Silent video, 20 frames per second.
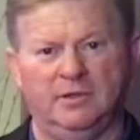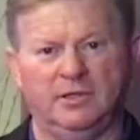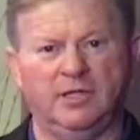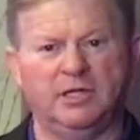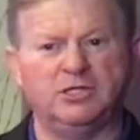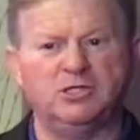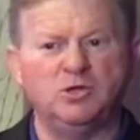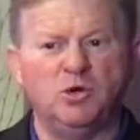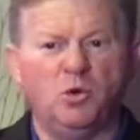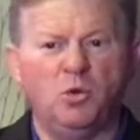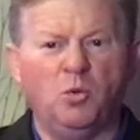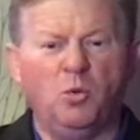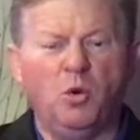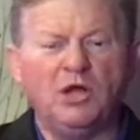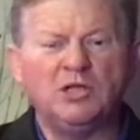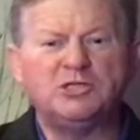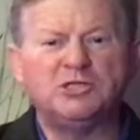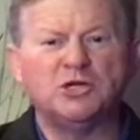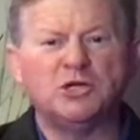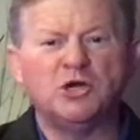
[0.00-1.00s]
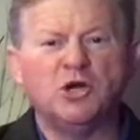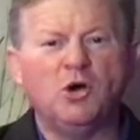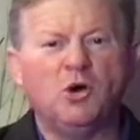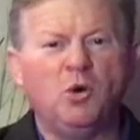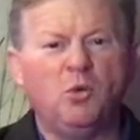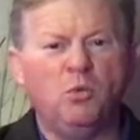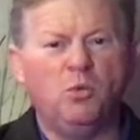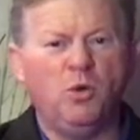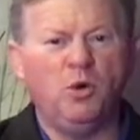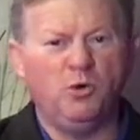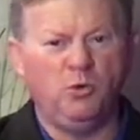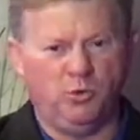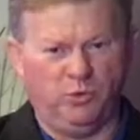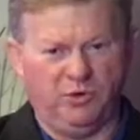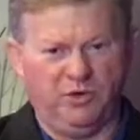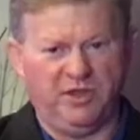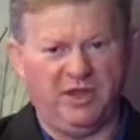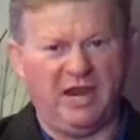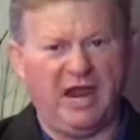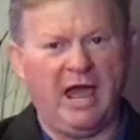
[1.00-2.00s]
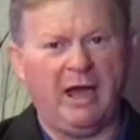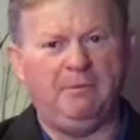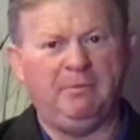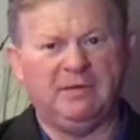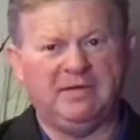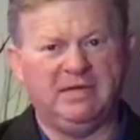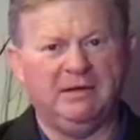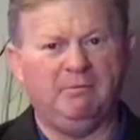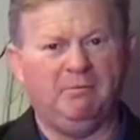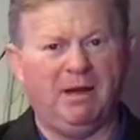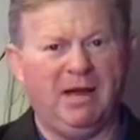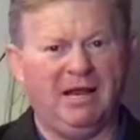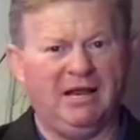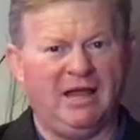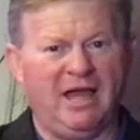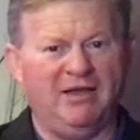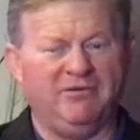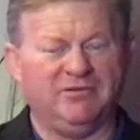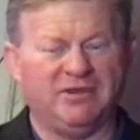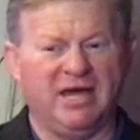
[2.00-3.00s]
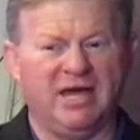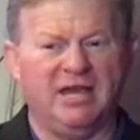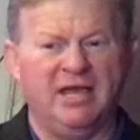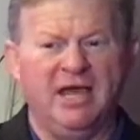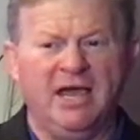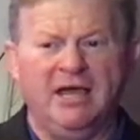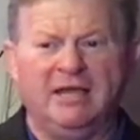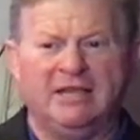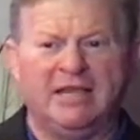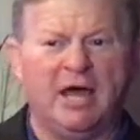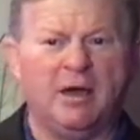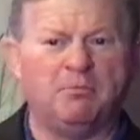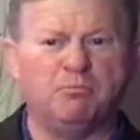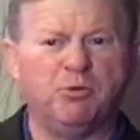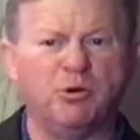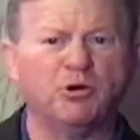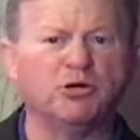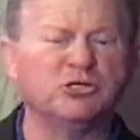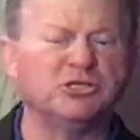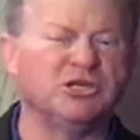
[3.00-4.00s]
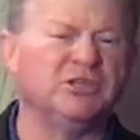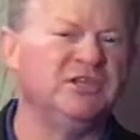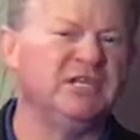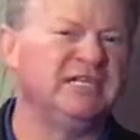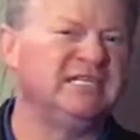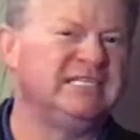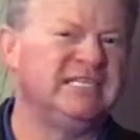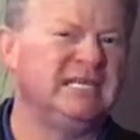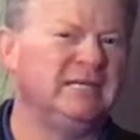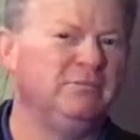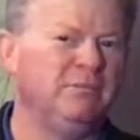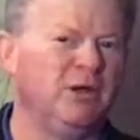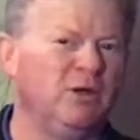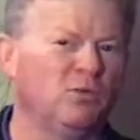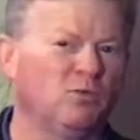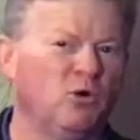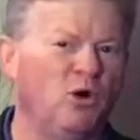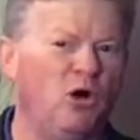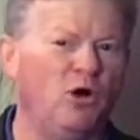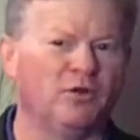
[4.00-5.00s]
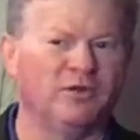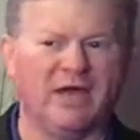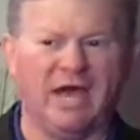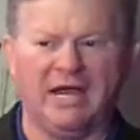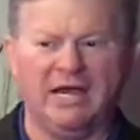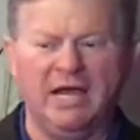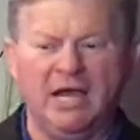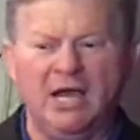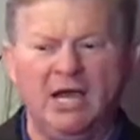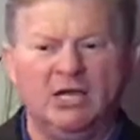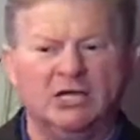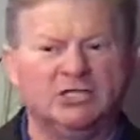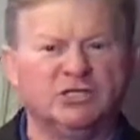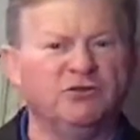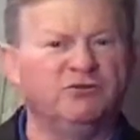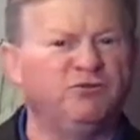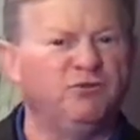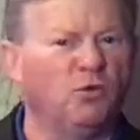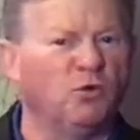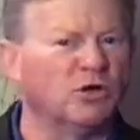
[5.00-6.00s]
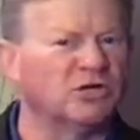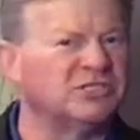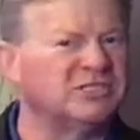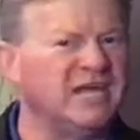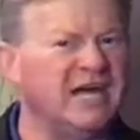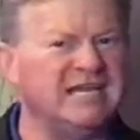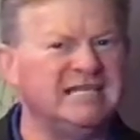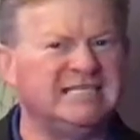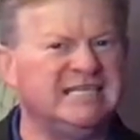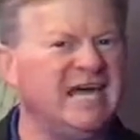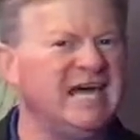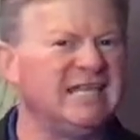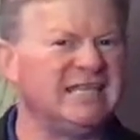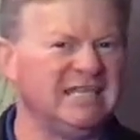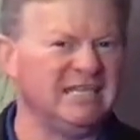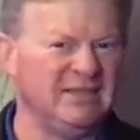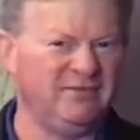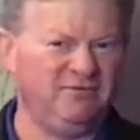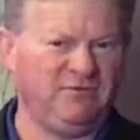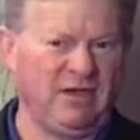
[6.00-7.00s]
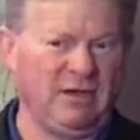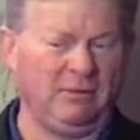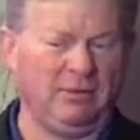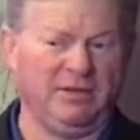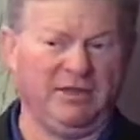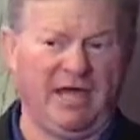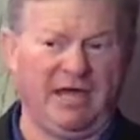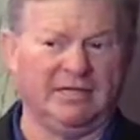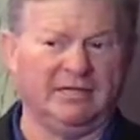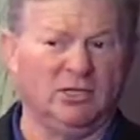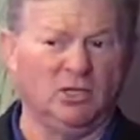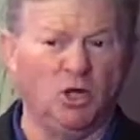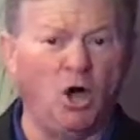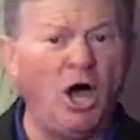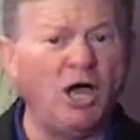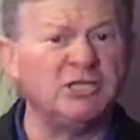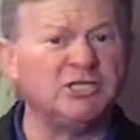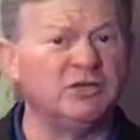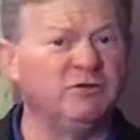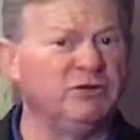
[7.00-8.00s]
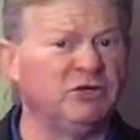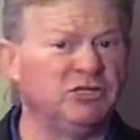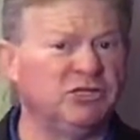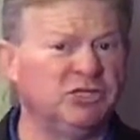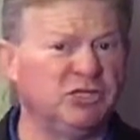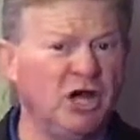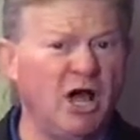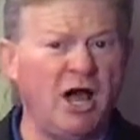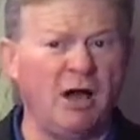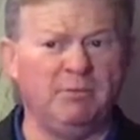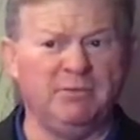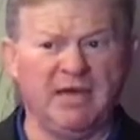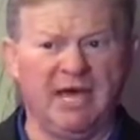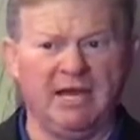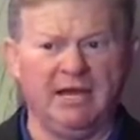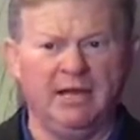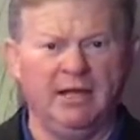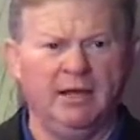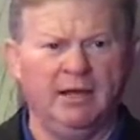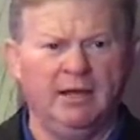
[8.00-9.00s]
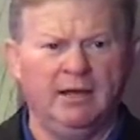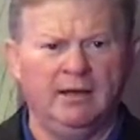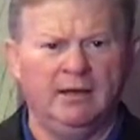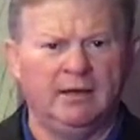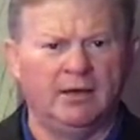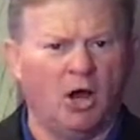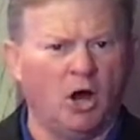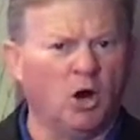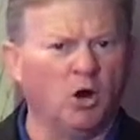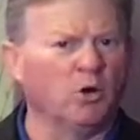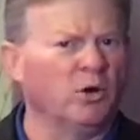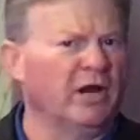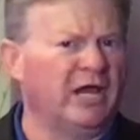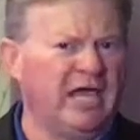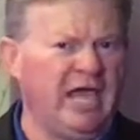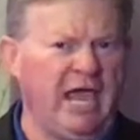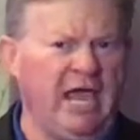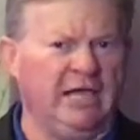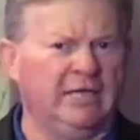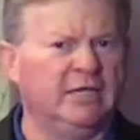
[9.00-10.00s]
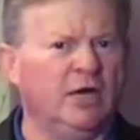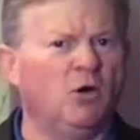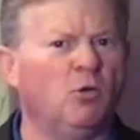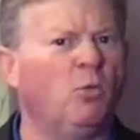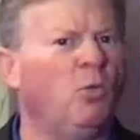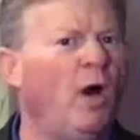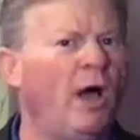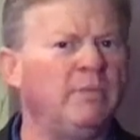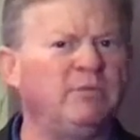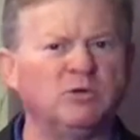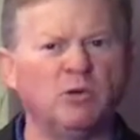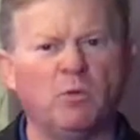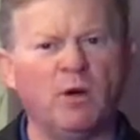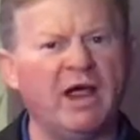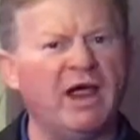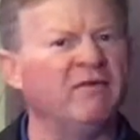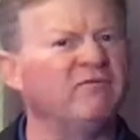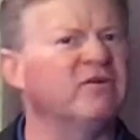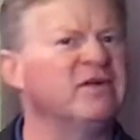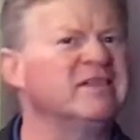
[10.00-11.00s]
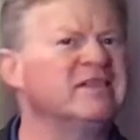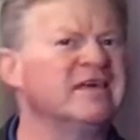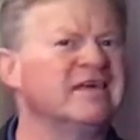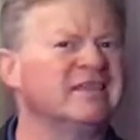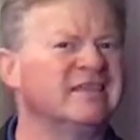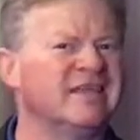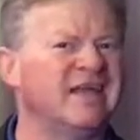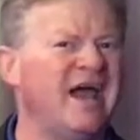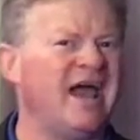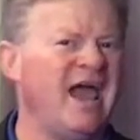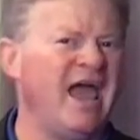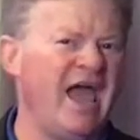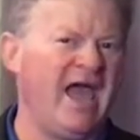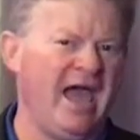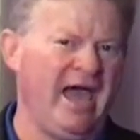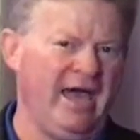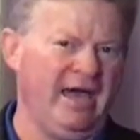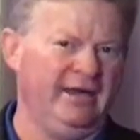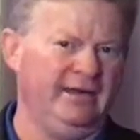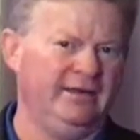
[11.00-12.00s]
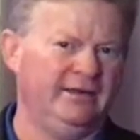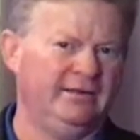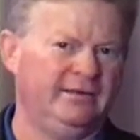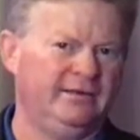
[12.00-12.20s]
This once ago wound that happened in my life, that, that person that did me wrong, that divorce, that death in the family, that loss of a job, that hurricane that wiped away everything that I had.